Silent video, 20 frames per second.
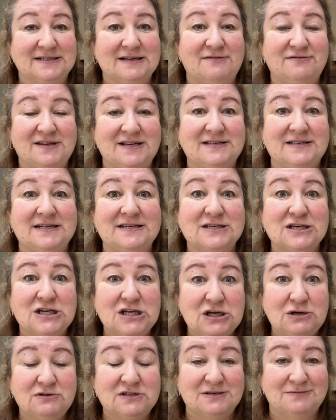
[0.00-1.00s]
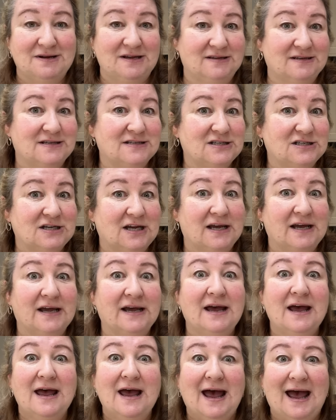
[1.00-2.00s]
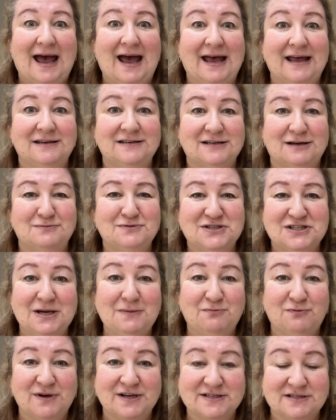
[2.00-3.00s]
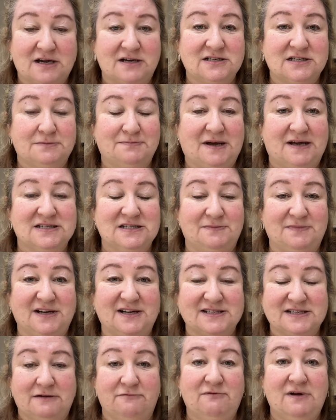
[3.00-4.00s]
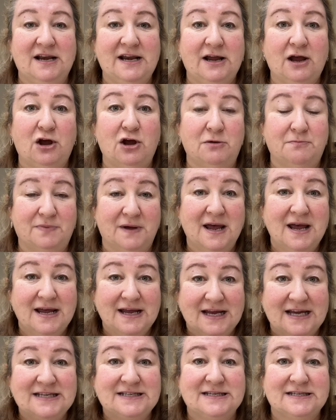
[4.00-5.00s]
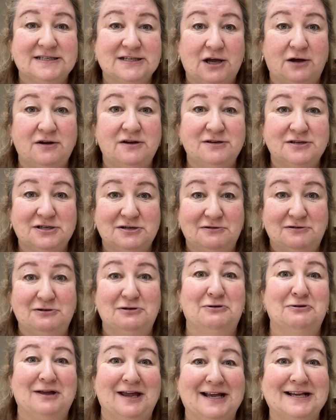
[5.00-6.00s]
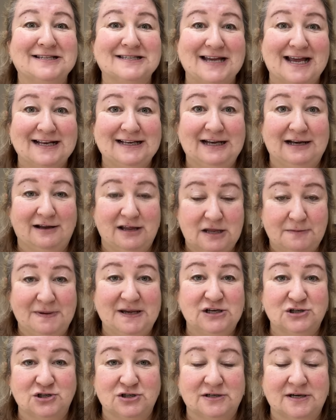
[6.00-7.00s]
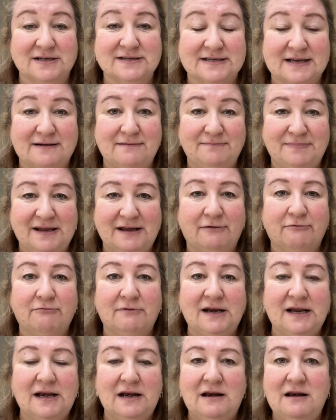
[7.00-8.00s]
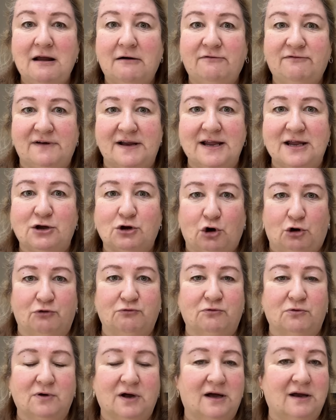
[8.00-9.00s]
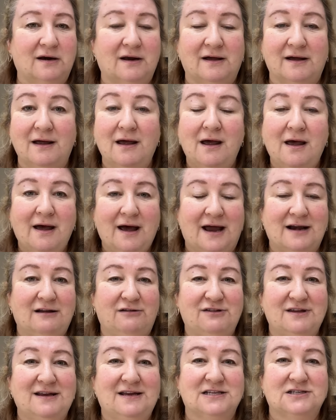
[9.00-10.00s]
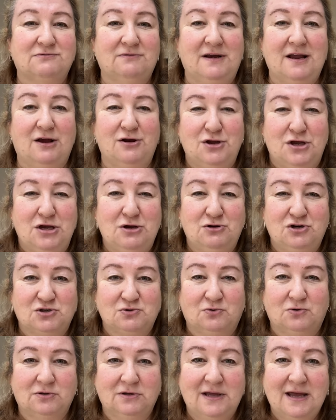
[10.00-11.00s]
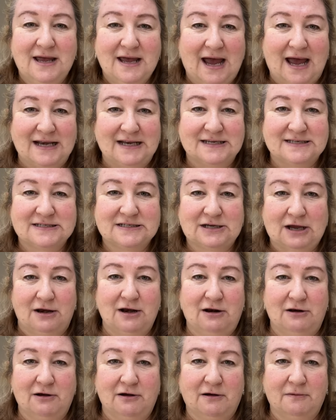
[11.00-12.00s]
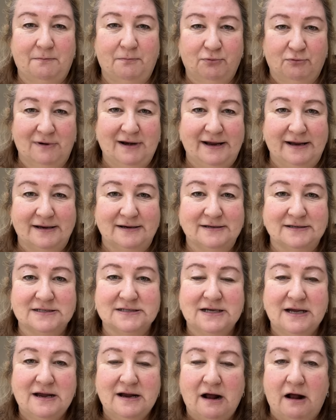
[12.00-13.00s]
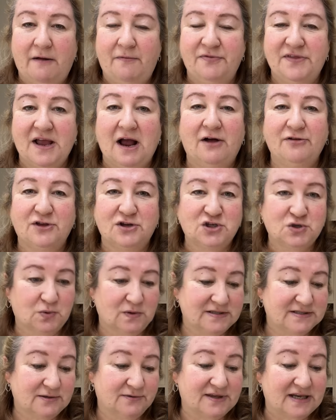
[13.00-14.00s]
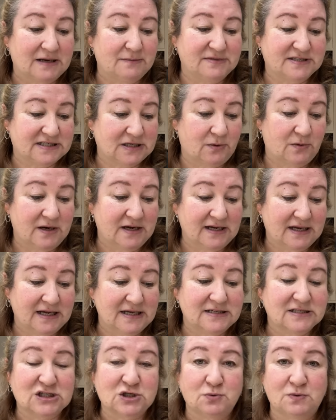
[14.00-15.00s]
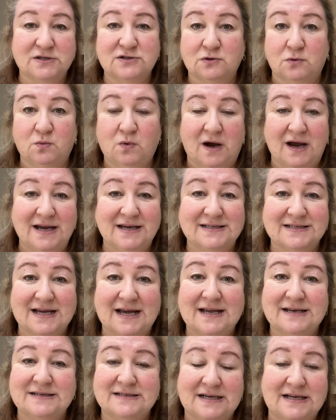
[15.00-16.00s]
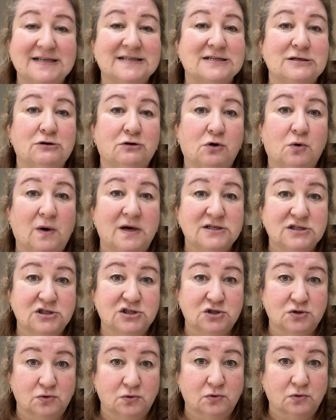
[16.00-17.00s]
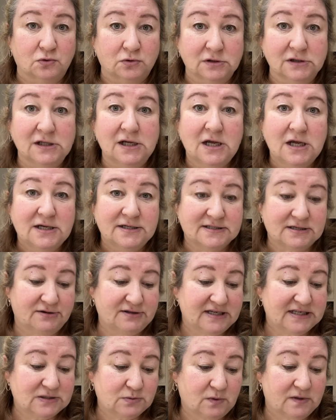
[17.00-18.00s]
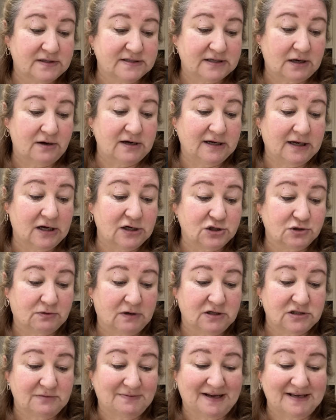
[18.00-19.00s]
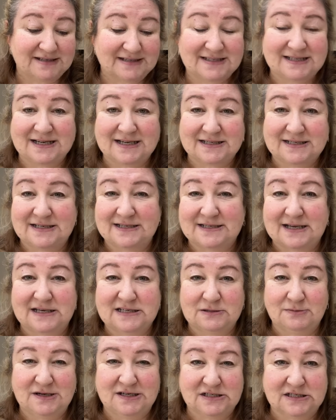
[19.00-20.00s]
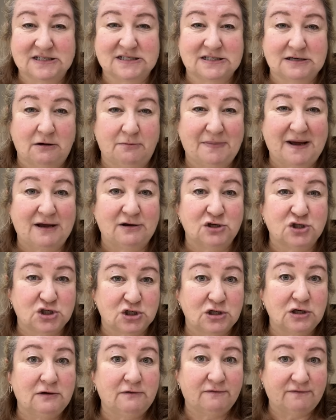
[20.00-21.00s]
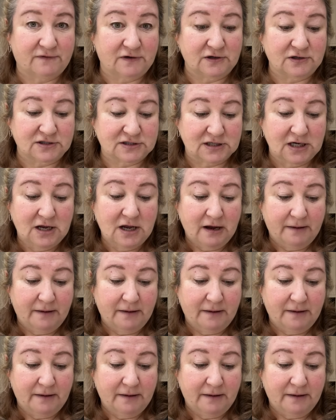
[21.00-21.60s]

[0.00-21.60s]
And this is new to me this year. And I'm super excited about it because I really hope it is going to look exactly like the picture does and be a really lovely coral colour. And I think it's really unusual and it's going to look brilliant. The other Twizzle that I'm sowing is Twizzle White, and it's not quite as tall. So this one's only going to grow to about 60 centimetres, so about 2 foot.